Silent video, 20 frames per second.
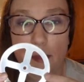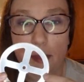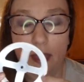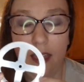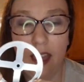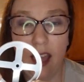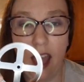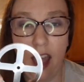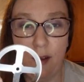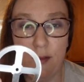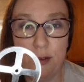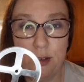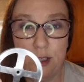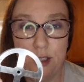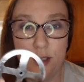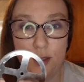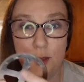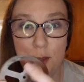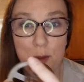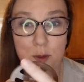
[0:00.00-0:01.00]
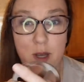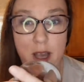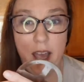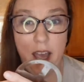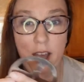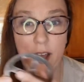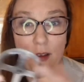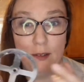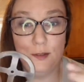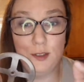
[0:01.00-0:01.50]
after you
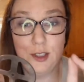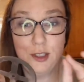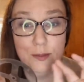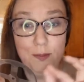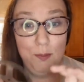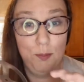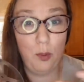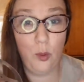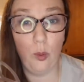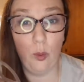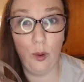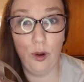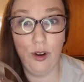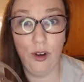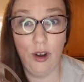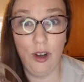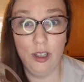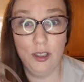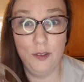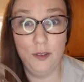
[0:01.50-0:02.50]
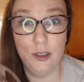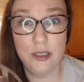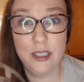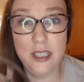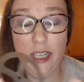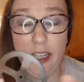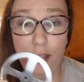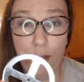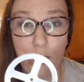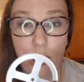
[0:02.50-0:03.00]
have poured all of your tea
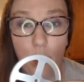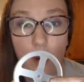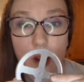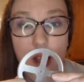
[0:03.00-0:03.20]
through.